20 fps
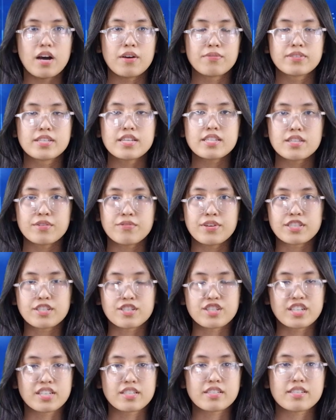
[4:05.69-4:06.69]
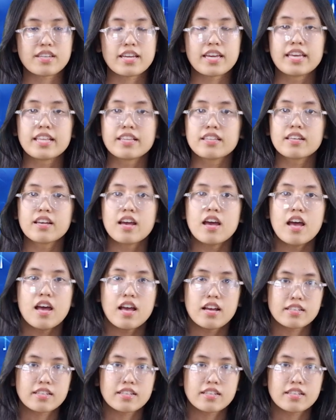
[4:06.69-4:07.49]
of disadvantages in